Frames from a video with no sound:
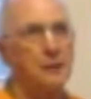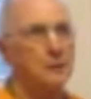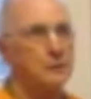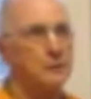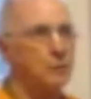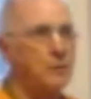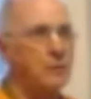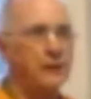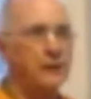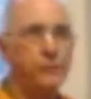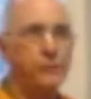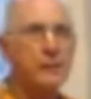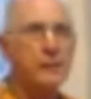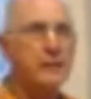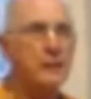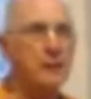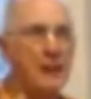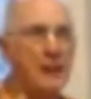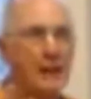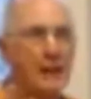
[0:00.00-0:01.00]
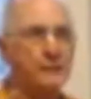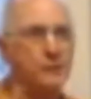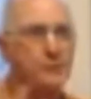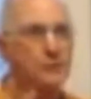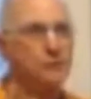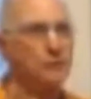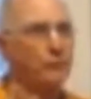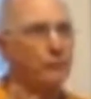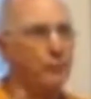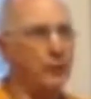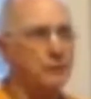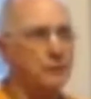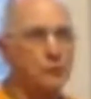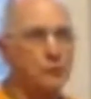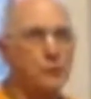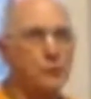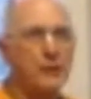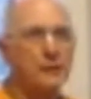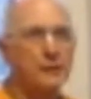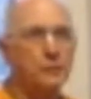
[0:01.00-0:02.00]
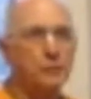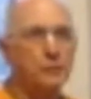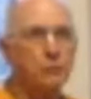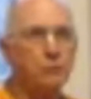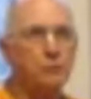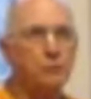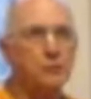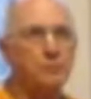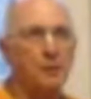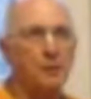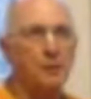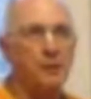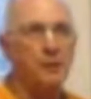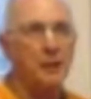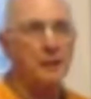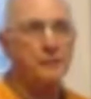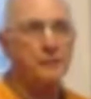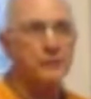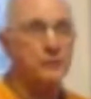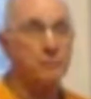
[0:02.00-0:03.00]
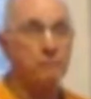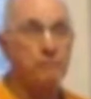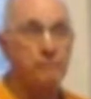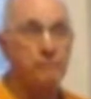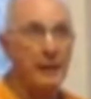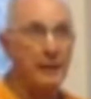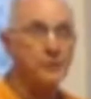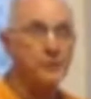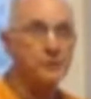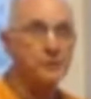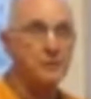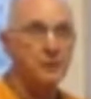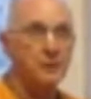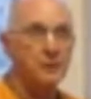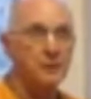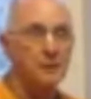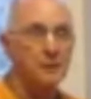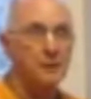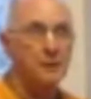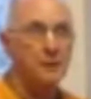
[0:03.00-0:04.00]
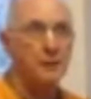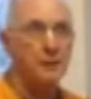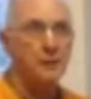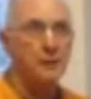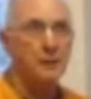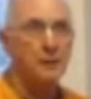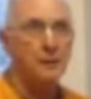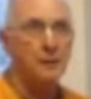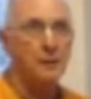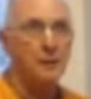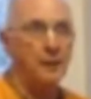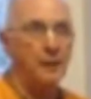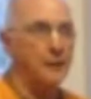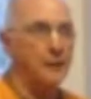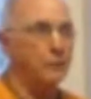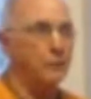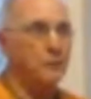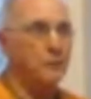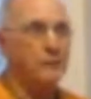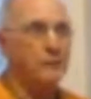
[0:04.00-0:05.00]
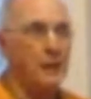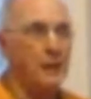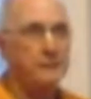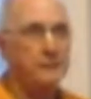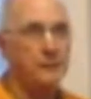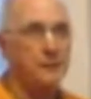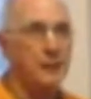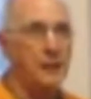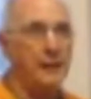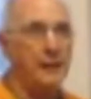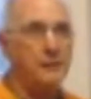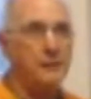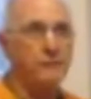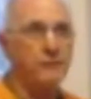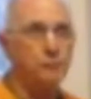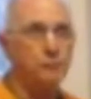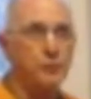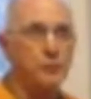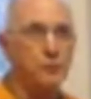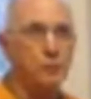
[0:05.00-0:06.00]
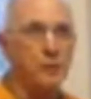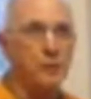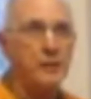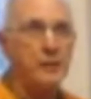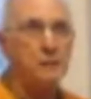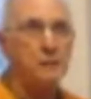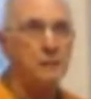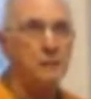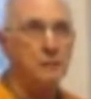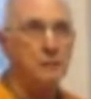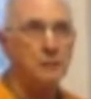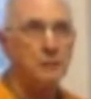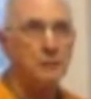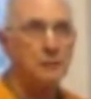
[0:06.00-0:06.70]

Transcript: So we got three classes of bhaktas. We've got the Uttama Bhaktas, the best, and then we've got the kind of in between,